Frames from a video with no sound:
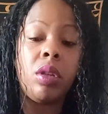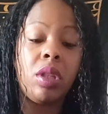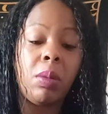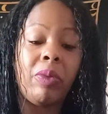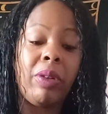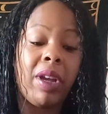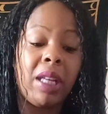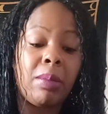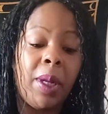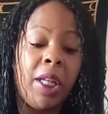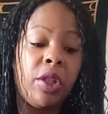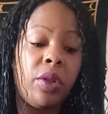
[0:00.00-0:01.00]
Some of you guys
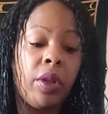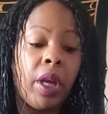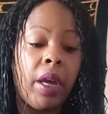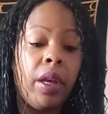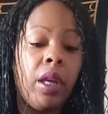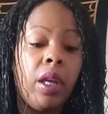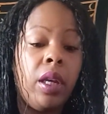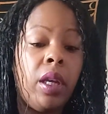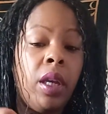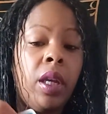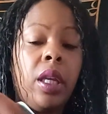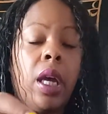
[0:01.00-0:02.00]
might need to do that.
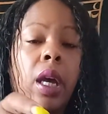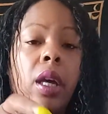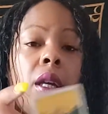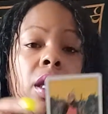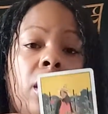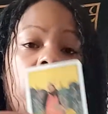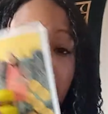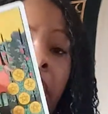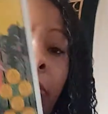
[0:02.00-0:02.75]
Yeah, Nine